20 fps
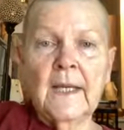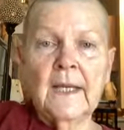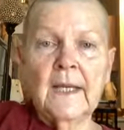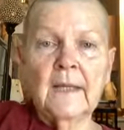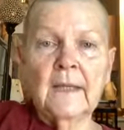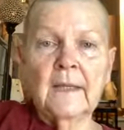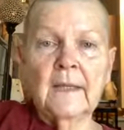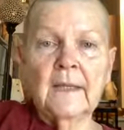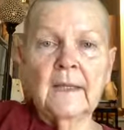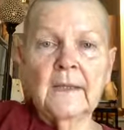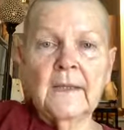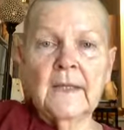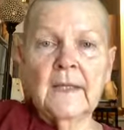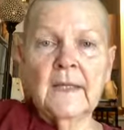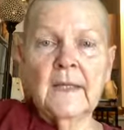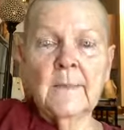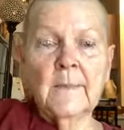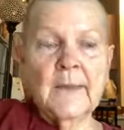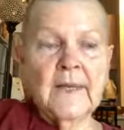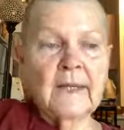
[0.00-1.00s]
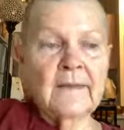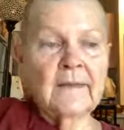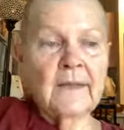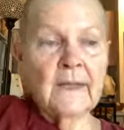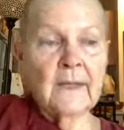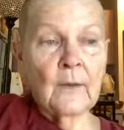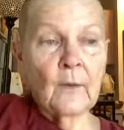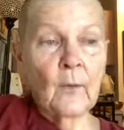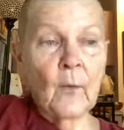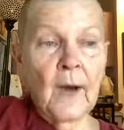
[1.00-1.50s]
And it may
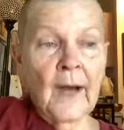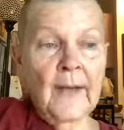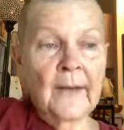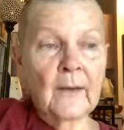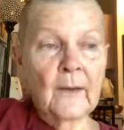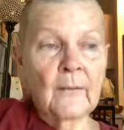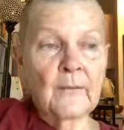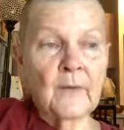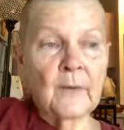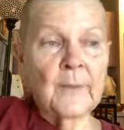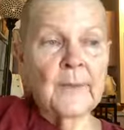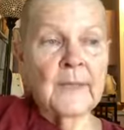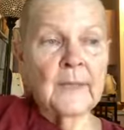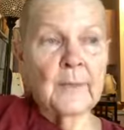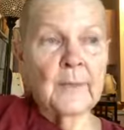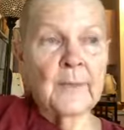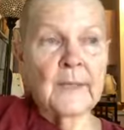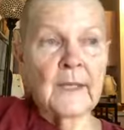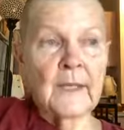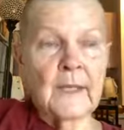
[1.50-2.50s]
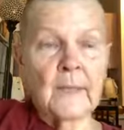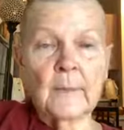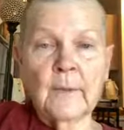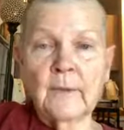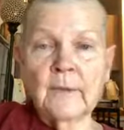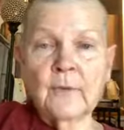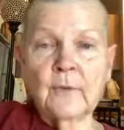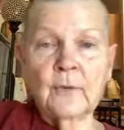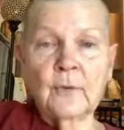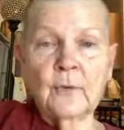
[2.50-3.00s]
take a while for me to be
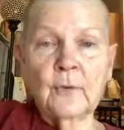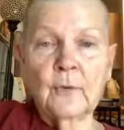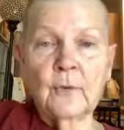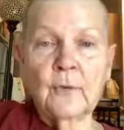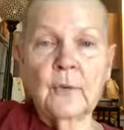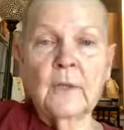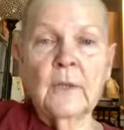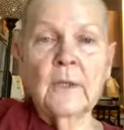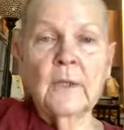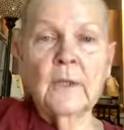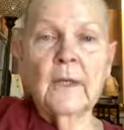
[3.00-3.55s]
able to